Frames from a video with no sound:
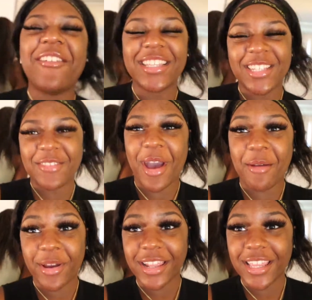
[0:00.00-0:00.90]
went to
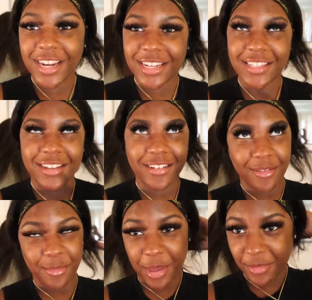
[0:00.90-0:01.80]
my brother's
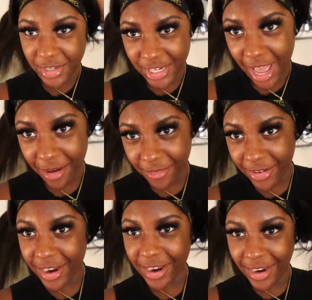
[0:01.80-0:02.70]
um, baby
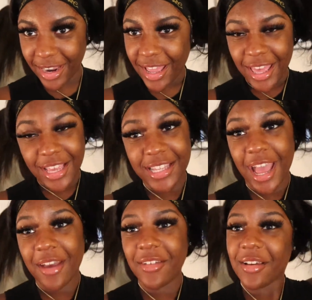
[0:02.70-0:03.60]
shower. He's
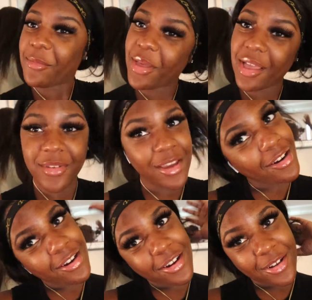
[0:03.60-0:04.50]
having a baby
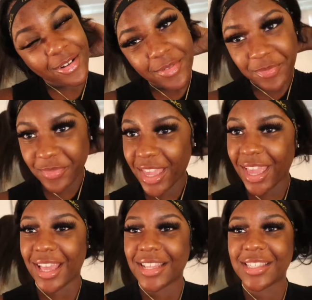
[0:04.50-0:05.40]
girl,
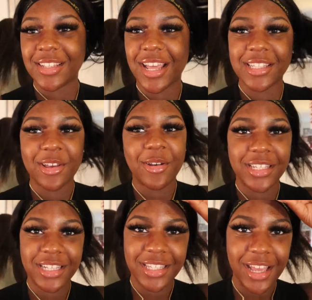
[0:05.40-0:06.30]
and so that's
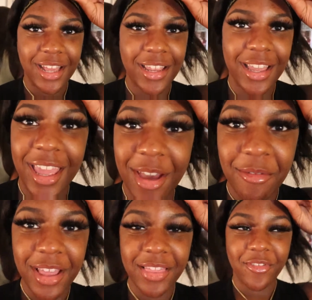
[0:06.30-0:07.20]
always exciting.
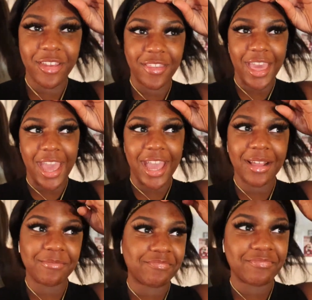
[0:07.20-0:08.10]
Can't wait for
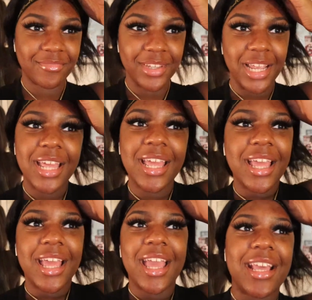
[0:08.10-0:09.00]
that.
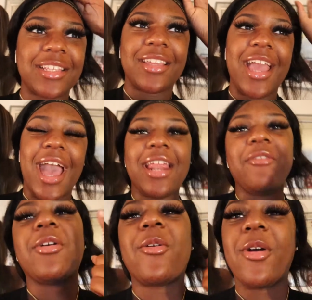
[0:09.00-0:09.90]
And so yeah, I
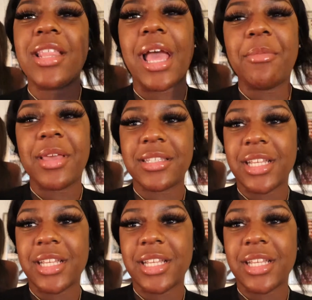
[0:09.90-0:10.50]
didn't record that because